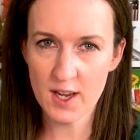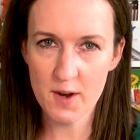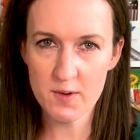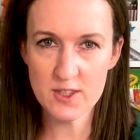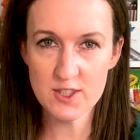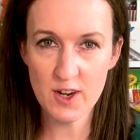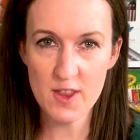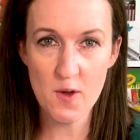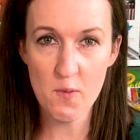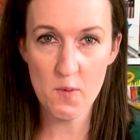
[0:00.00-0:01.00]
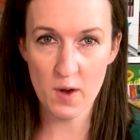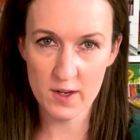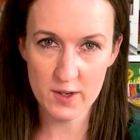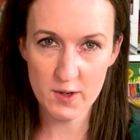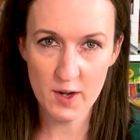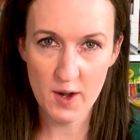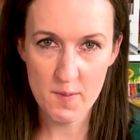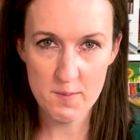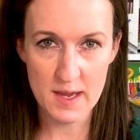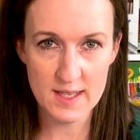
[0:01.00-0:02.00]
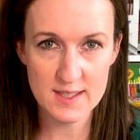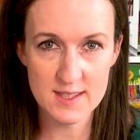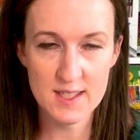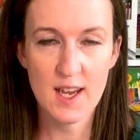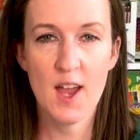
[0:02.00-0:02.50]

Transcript: I want to try the water-based